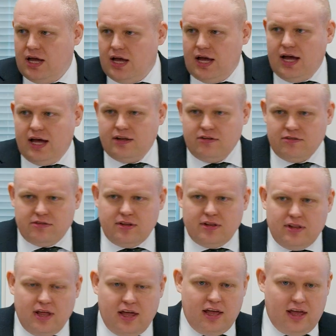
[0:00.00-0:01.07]
And
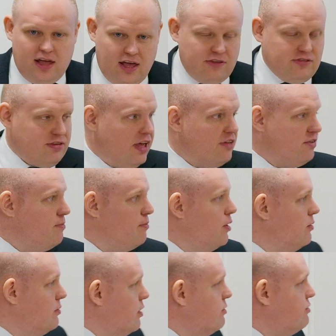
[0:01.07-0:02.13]
as I
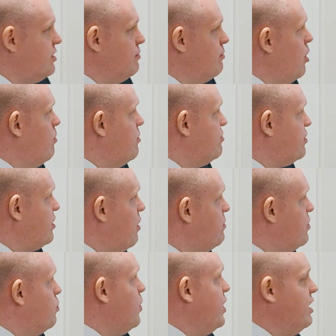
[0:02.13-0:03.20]
noted a moment ago,
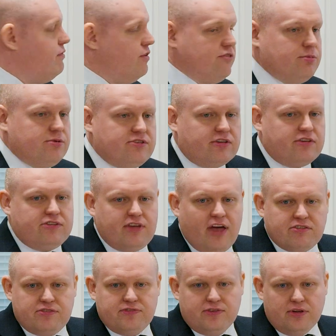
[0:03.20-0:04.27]
the Weavers were
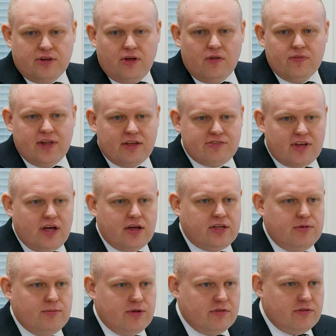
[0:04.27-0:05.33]
successful on that
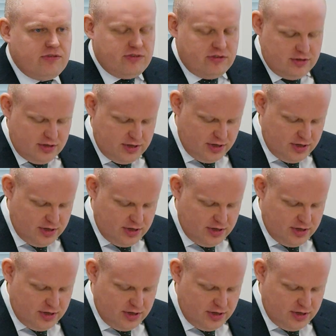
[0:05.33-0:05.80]
argument.